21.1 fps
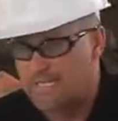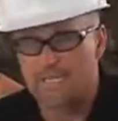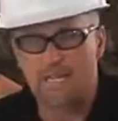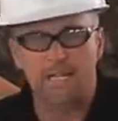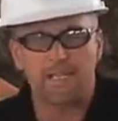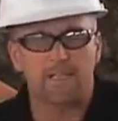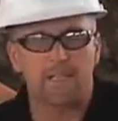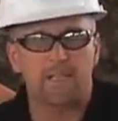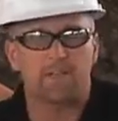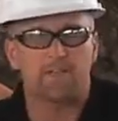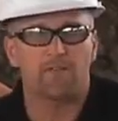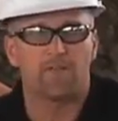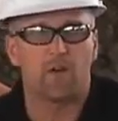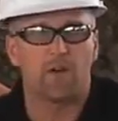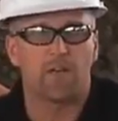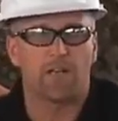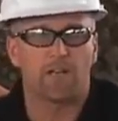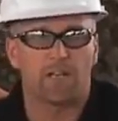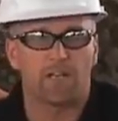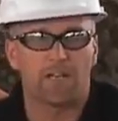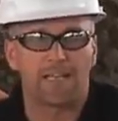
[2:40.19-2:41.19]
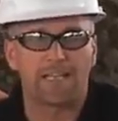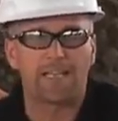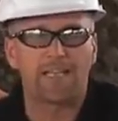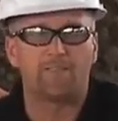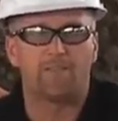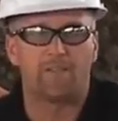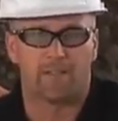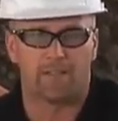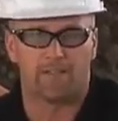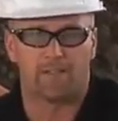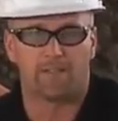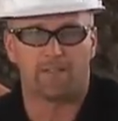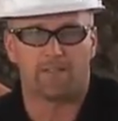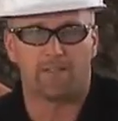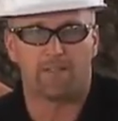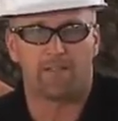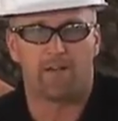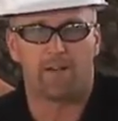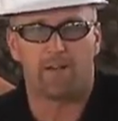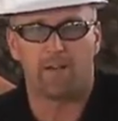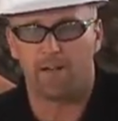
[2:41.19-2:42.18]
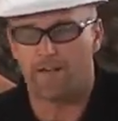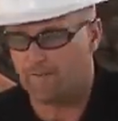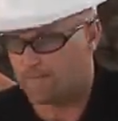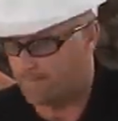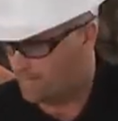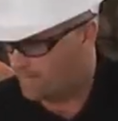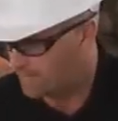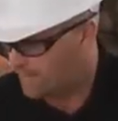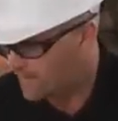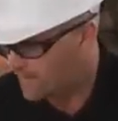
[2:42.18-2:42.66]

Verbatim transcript: 19 foot even, all right?